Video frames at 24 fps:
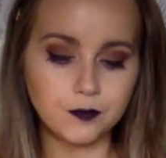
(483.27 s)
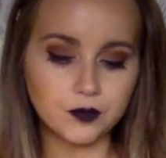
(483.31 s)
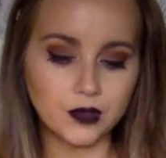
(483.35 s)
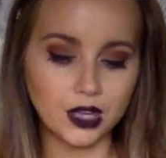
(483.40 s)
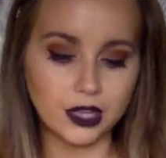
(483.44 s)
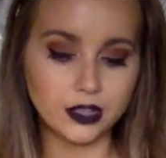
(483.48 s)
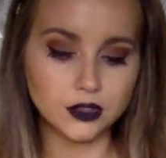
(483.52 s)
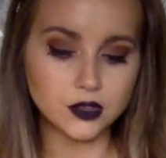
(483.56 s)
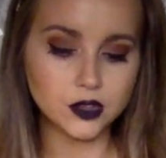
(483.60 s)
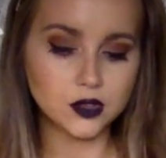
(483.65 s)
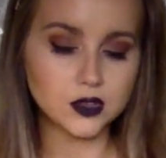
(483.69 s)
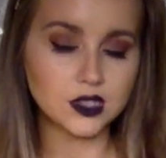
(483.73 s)
I
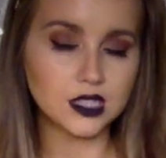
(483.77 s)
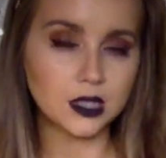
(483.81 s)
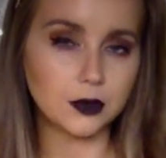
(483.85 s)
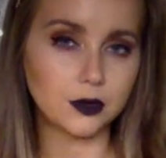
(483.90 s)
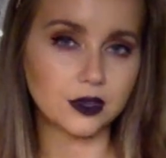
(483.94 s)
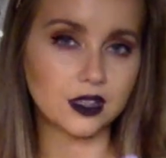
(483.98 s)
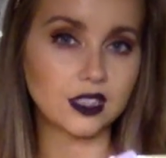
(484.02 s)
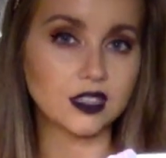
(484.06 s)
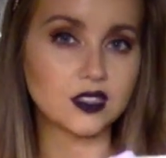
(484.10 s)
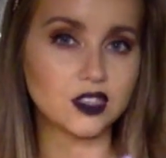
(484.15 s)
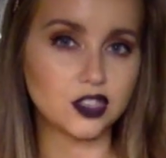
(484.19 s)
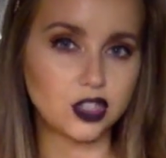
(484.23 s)
also see with
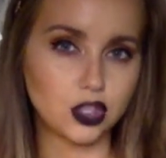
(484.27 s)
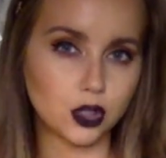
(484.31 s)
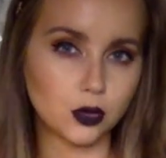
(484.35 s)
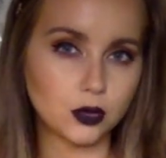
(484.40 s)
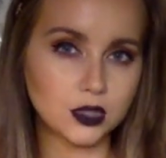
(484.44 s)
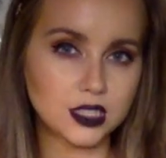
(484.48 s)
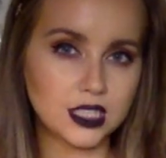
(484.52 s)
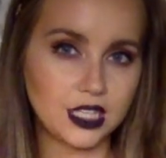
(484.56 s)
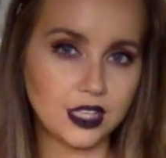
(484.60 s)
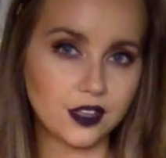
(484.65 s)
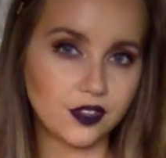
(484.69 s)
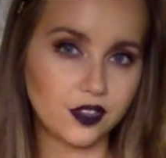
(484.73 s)
this, don't
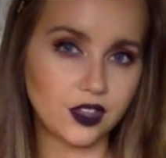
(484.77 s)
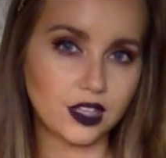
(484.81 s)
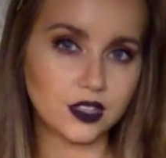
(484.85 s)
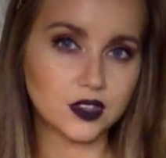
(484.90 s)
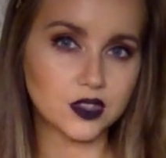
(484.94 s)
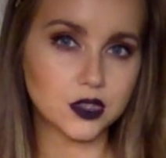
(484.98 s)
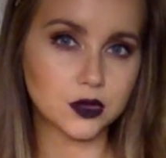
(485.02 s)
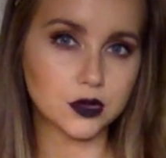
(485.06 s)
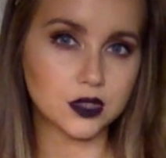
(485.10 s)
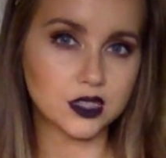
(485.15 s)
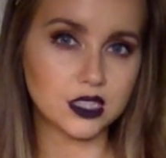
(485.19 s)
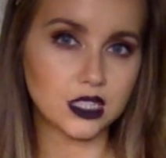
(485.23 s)
take things
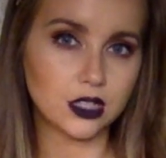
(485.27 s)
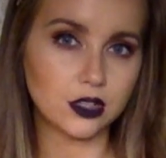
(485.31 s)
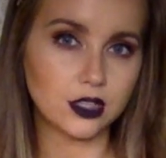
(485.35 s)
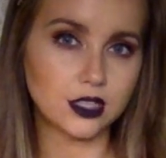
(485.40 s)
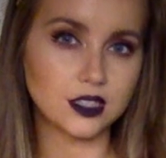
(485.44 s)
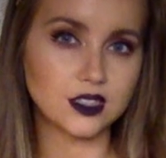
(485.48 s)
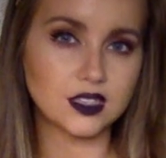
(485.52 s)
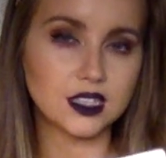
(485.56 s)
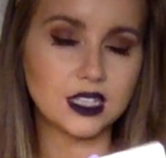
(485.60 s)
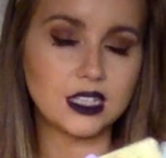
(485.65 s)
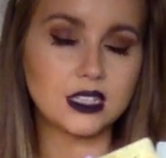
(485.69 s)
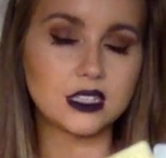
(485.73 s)
so seriously,